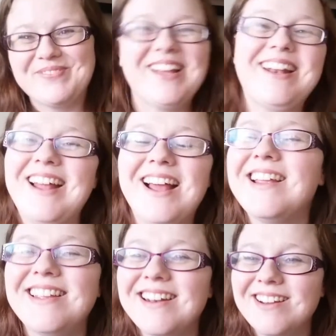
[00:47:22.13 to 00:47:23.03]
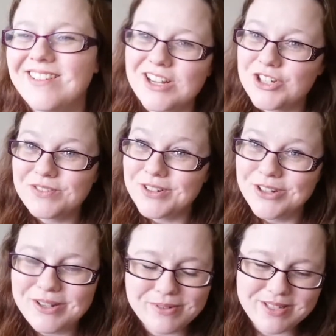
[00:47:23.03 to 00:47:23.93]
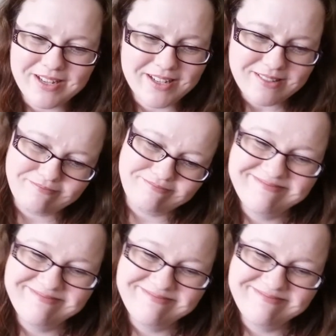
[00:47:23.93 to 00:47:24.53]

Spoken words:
And, you know, I should have known it was hers.